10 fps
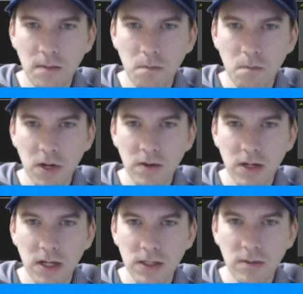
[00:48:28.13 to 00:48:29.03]
Mountain
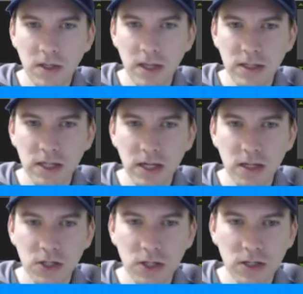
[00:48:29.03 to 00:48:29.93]
has to be that
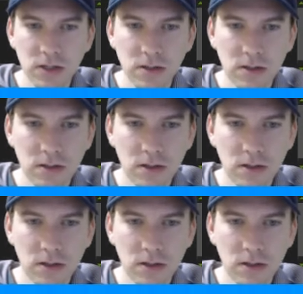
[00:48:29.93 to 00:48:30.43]
tannish color.